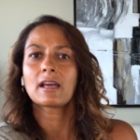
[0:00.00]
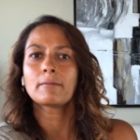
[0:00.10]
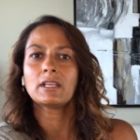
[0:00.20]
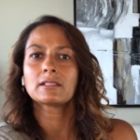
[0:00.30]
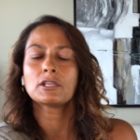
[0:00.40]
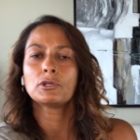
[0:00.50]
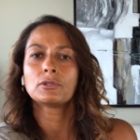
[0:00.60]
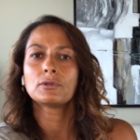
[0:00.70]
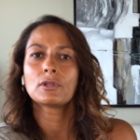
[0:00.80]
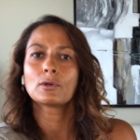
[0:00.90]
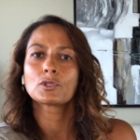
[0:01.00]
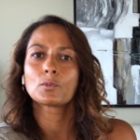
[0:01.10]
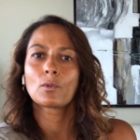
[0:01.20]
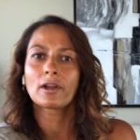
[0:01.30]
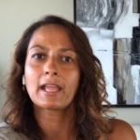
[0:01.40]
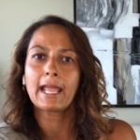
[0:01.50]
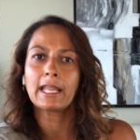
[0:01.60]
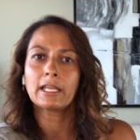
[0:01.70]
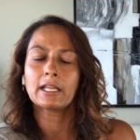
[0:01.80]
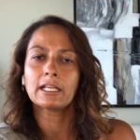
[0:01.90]
That means that you do those
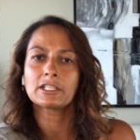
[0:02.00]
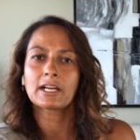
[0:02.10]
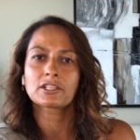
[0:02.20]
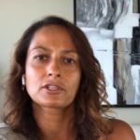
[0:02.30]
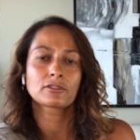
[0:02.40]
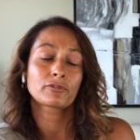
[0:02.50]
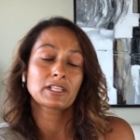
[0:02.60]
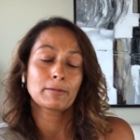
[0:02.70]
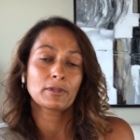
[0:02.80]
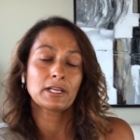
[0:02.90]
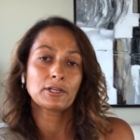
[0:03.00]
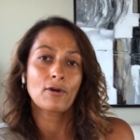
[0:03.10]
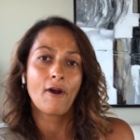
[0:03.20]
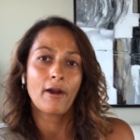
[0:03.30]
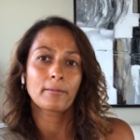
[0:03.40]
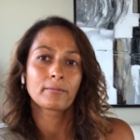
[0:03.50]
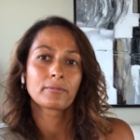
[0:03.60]
one-handed injections, for example, in your arm.